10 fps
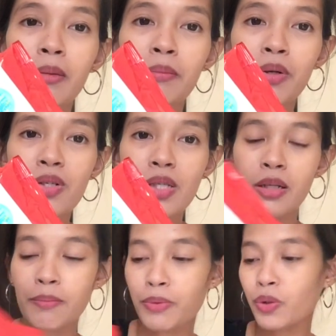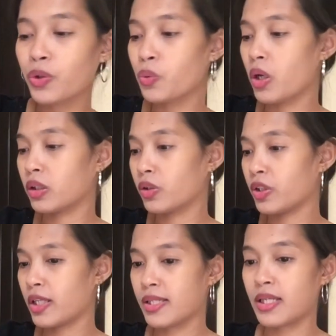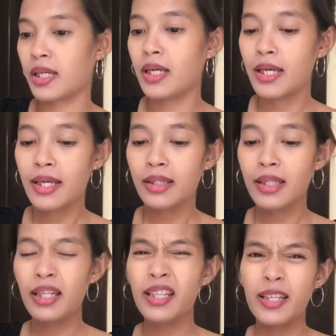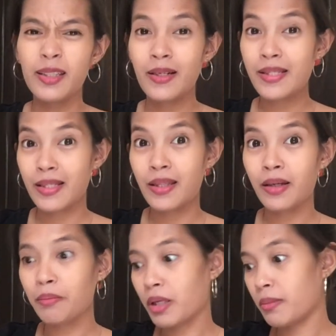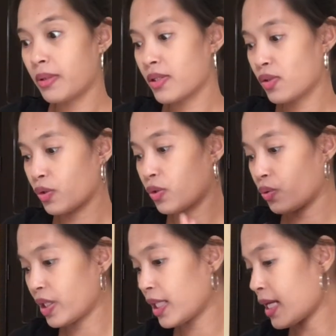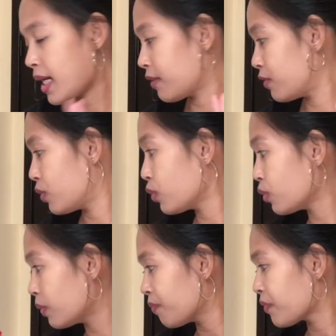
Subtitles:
99% pure water kasi delicate ang skin ng baby. So, you really have to